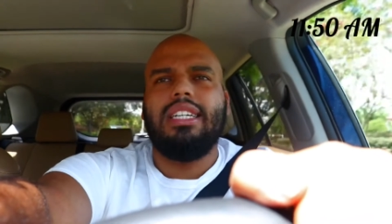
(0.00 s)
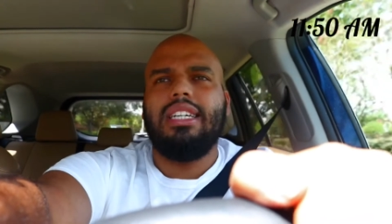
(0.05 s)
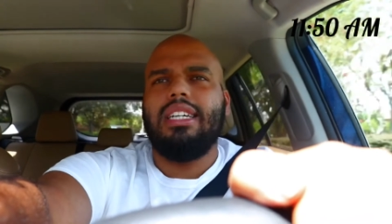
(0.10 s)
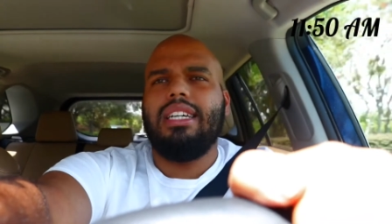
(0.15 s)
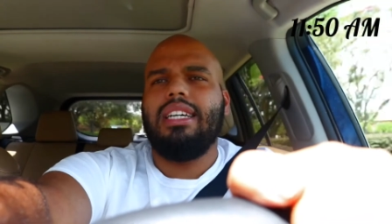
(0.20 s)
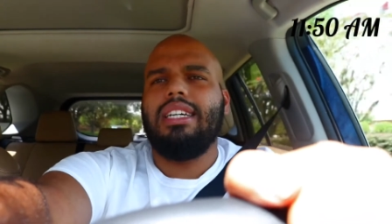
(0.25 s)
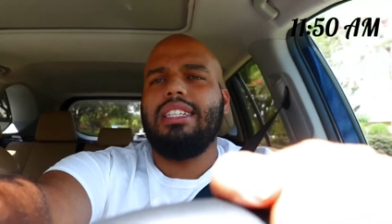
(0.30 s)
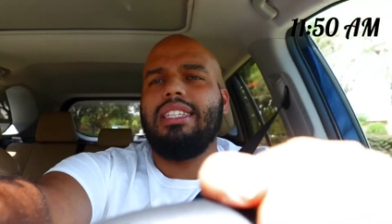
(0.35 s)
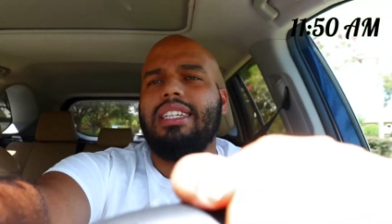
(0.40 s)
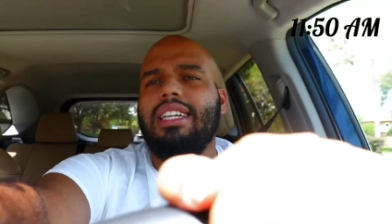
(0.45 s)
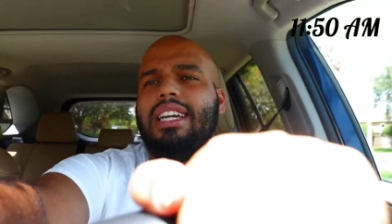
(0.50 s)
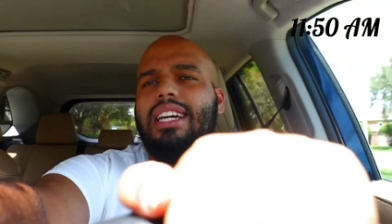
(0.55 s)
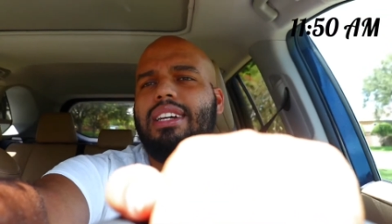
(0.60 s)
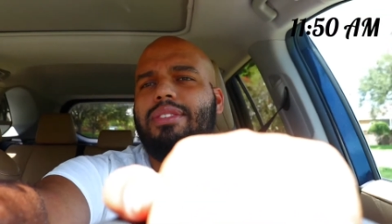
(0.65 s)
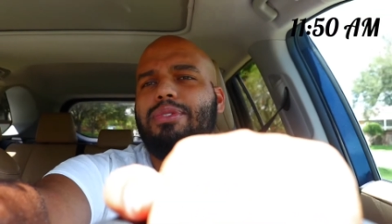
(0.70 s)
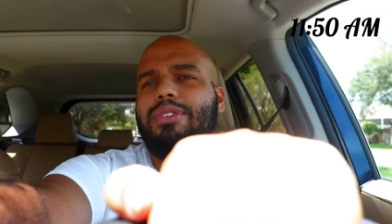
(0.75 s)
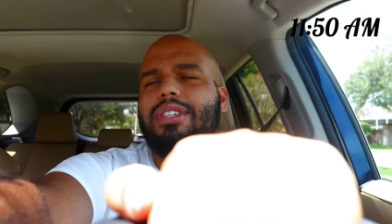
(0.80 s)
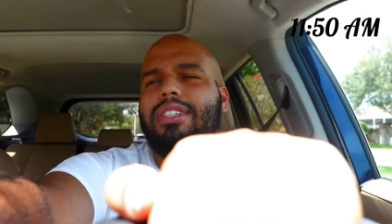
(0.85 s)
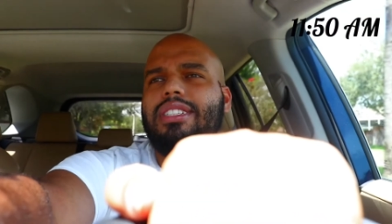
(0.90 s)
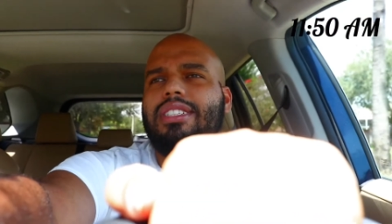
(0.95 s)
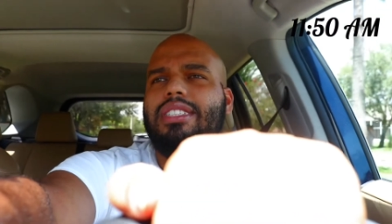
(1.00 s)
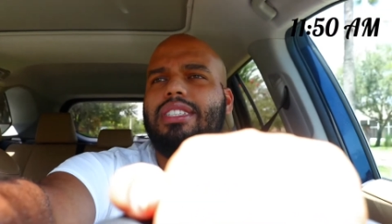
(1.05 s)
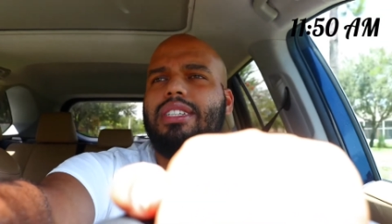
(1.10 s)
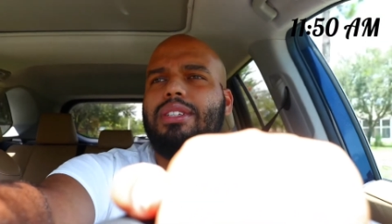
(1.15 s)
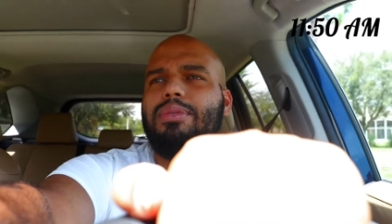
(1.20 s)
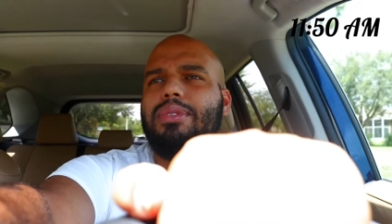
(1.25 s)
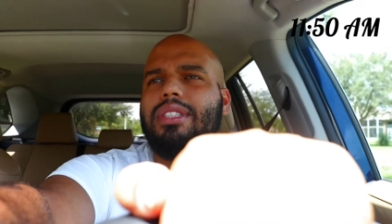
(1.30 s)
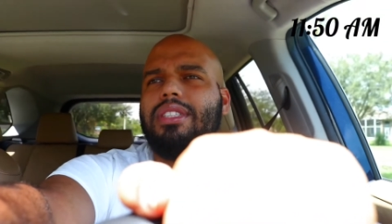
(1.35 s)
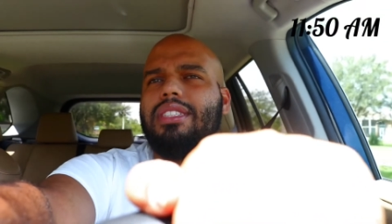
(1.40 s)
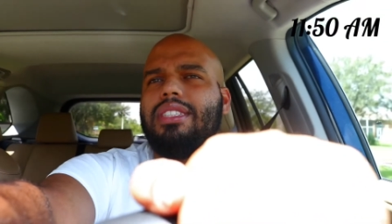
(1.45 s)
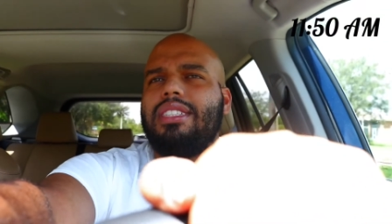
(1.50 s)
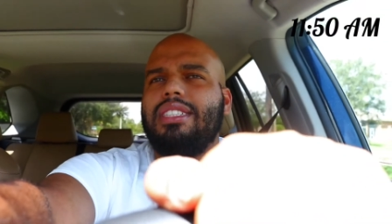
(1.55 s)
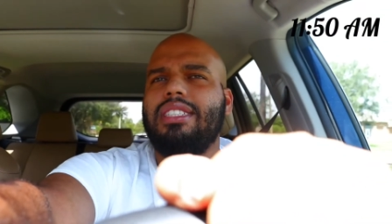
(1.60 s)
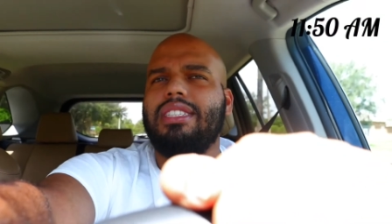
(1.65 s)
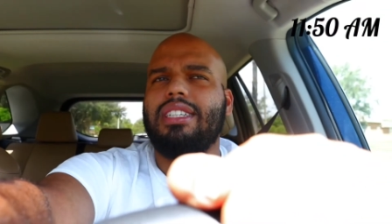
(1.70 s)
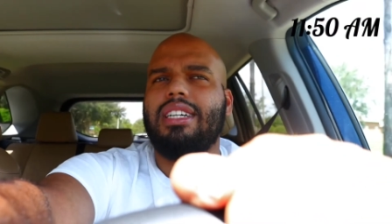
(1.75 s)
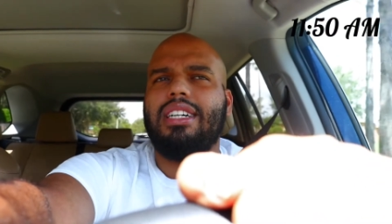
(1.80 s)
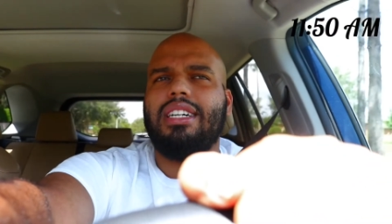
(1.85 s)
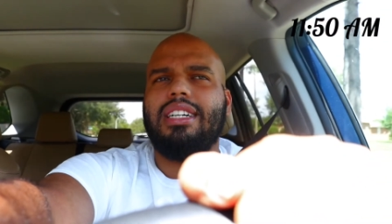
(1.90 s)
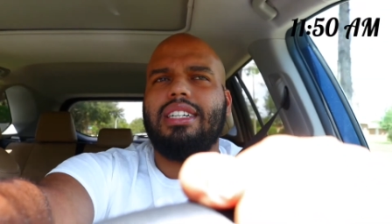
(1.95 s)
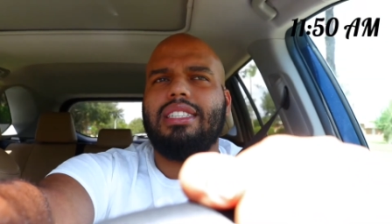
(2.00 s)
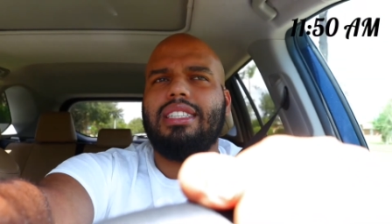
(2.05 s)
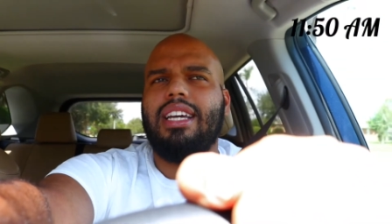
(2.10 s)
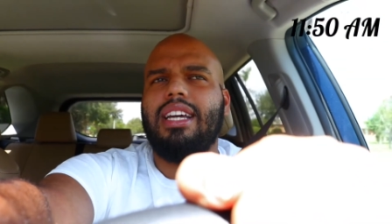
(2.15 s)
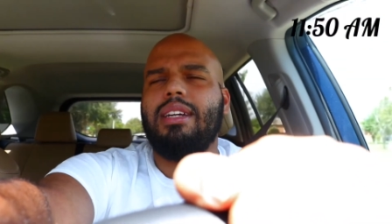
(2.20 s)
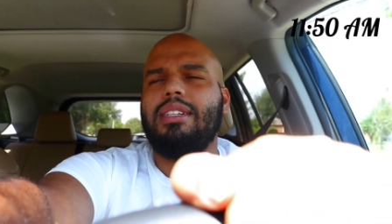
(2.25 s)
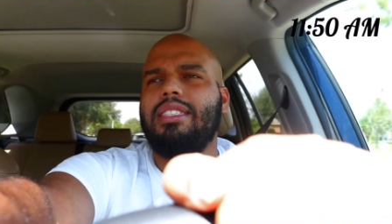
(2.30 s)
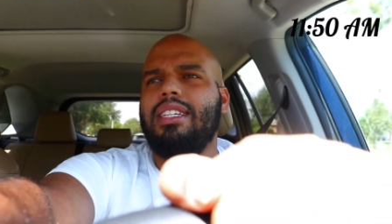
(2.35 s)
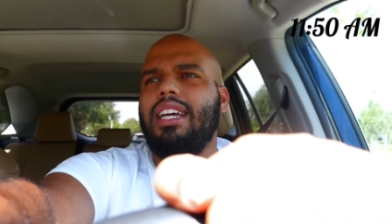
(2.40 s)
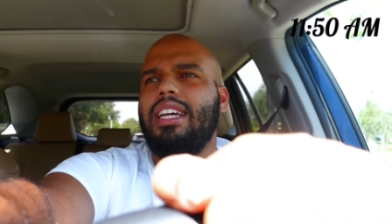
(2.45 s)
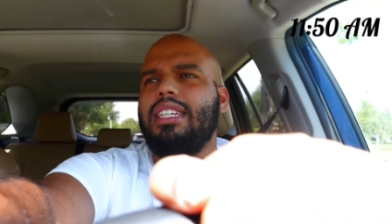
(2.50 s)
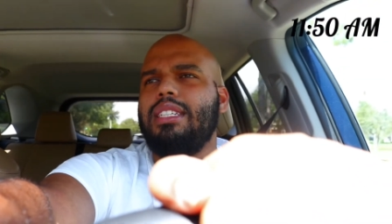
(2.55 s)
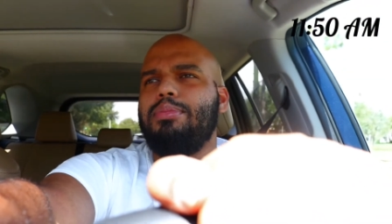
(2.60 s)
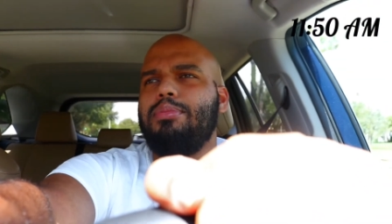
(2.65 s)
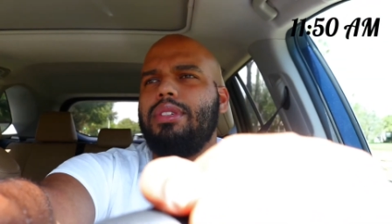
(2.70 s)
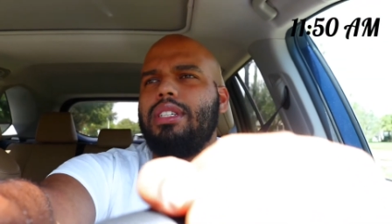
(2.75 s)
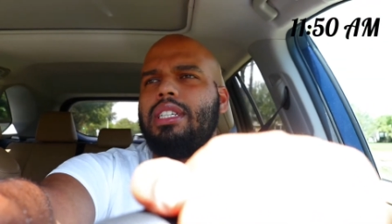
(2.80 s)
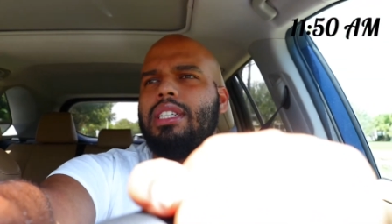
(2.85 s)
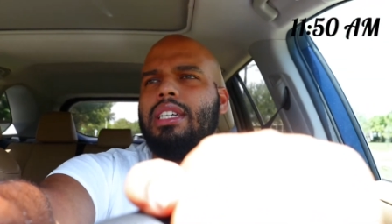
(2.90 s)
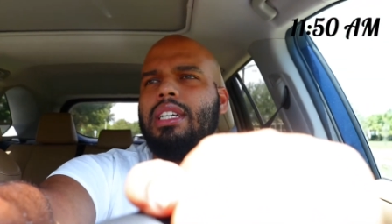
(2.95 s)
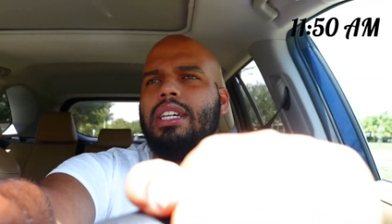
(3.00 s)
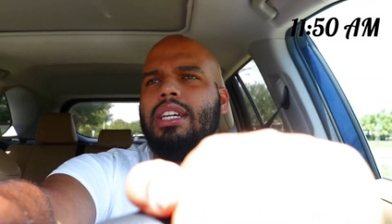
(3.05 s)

And yeah, we're gonna see what this day takes me.